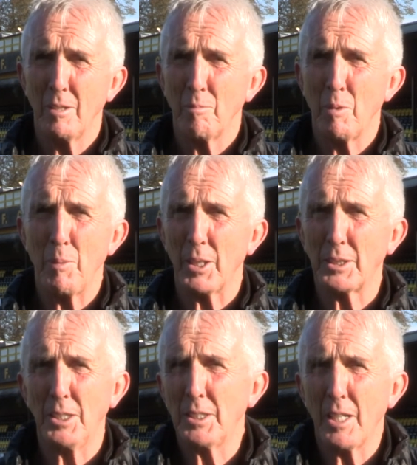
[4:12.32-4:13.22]
maybe a
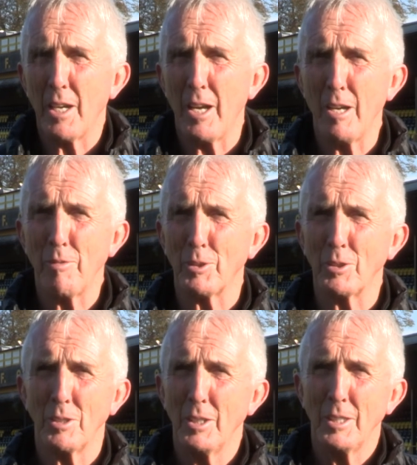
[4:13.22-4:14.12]
season and a half
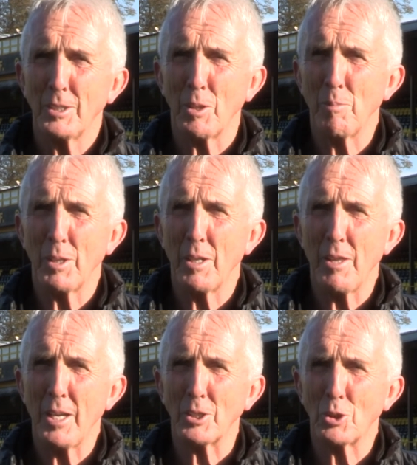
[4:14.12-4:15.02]
or something like
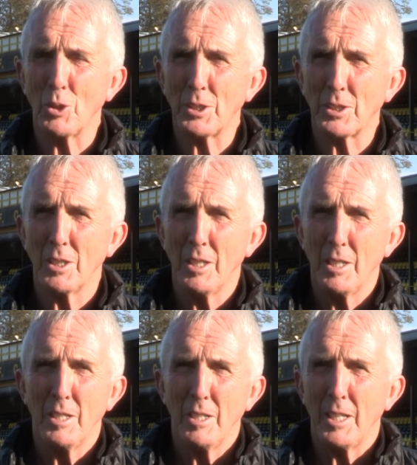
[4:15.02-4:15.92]
that so it's
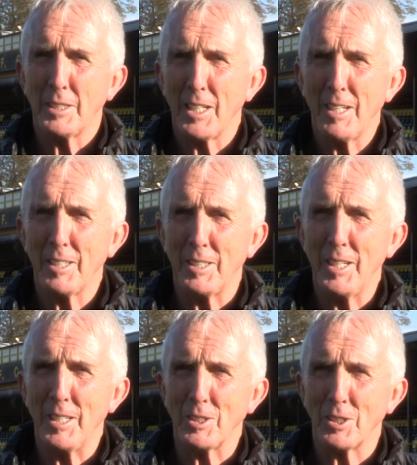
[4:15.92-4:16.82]
it's early
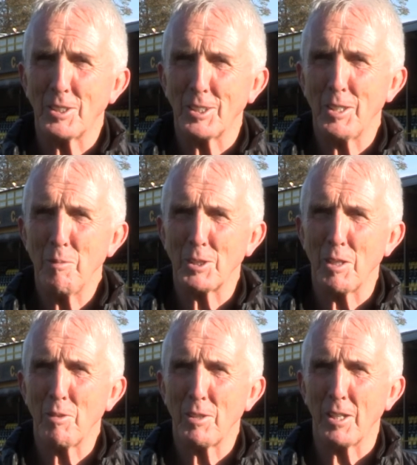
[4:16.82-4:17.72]
days it's the same as
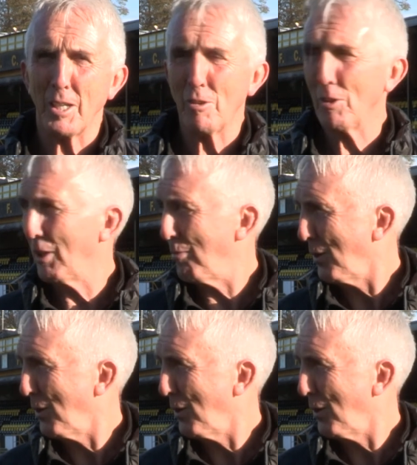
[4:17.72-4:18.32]
everything you know that